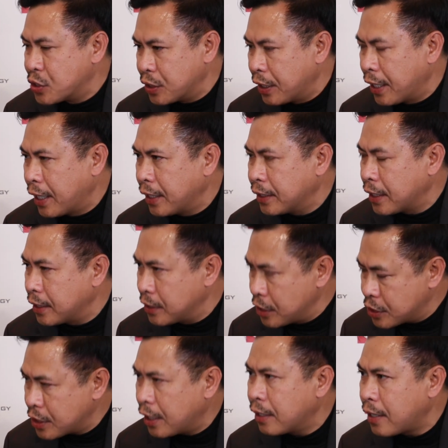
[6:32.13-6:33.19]
And
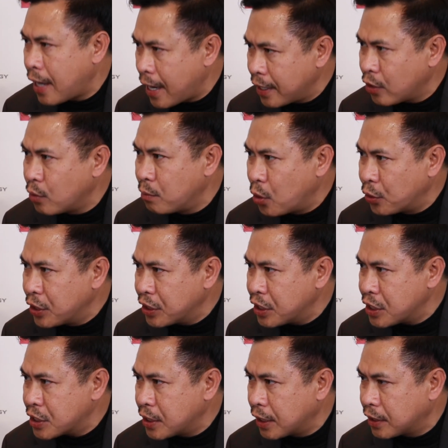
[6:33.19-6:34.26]
these are high
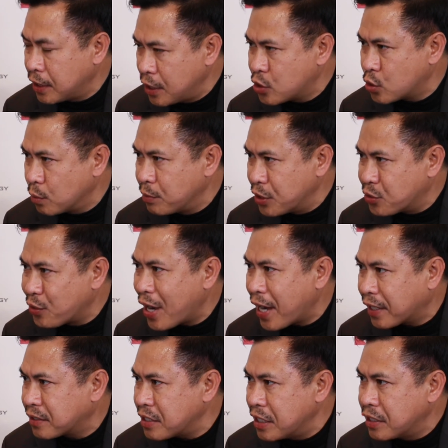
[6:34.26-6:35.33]
commodities that needs to be
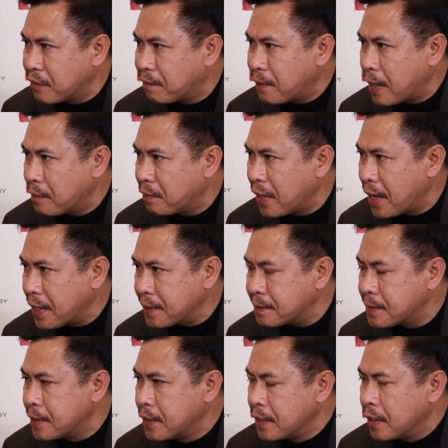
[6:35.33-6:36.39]
tracked in the pipeline.
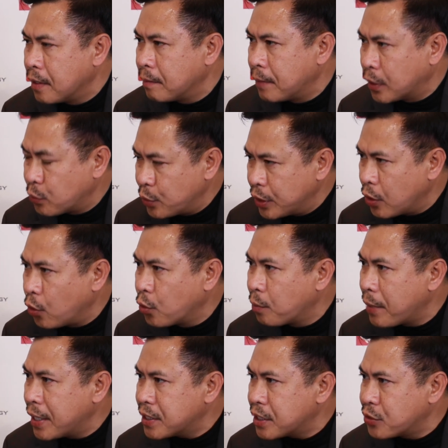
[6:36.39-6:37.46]
But with
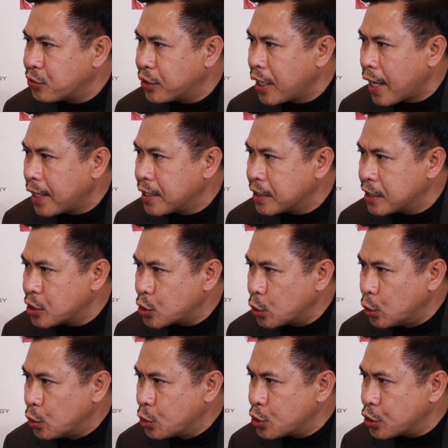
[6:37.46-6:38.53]
augmented reality
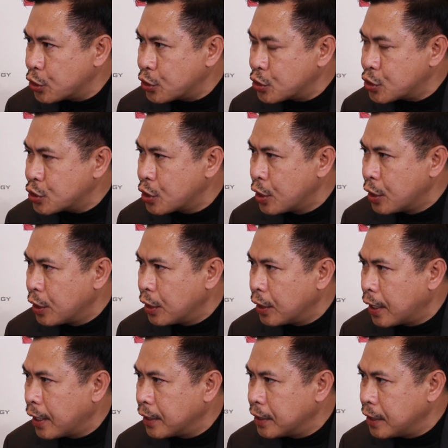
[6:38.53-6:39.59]
solutions,
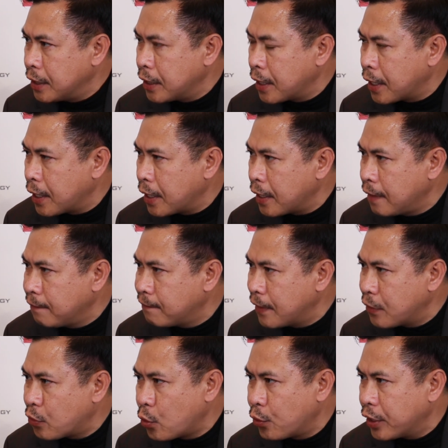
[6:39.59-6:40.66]
the
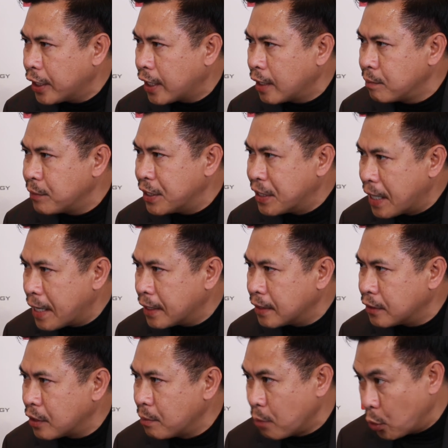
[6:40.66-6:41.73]
inventory can be
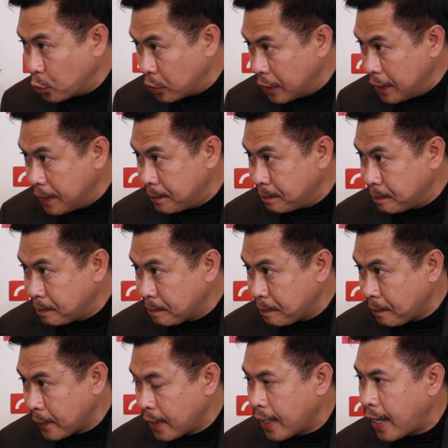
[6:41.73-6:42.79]
done remotely
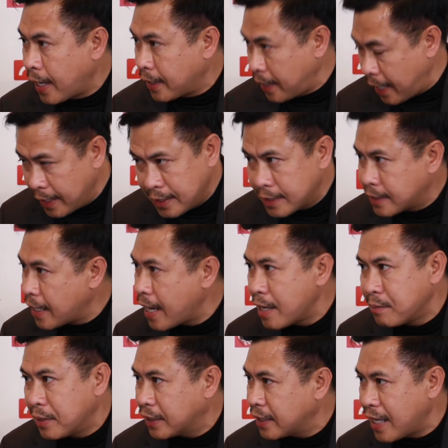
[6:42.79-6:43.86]
at any
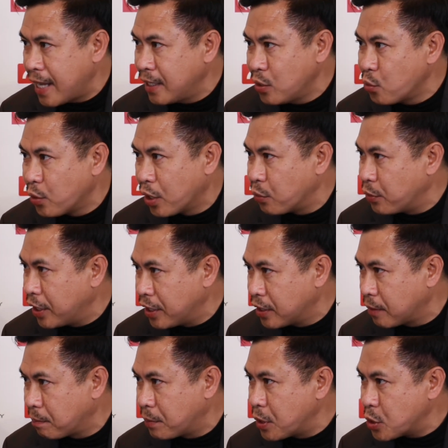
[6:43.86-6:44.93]
time, at anywhere where
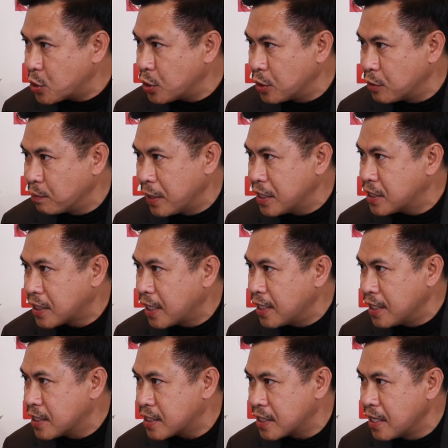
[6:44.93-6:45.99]
the person
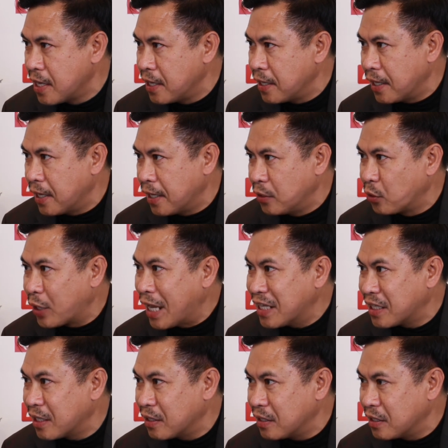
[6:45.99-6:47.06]
basically is
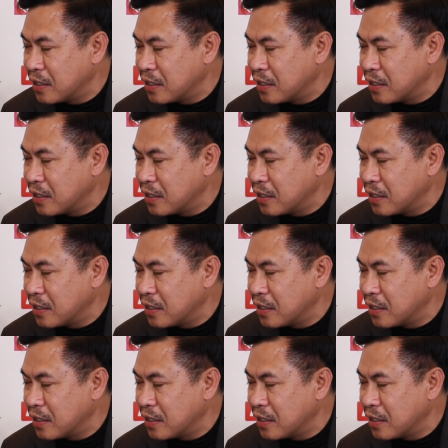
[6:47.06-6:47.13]
located.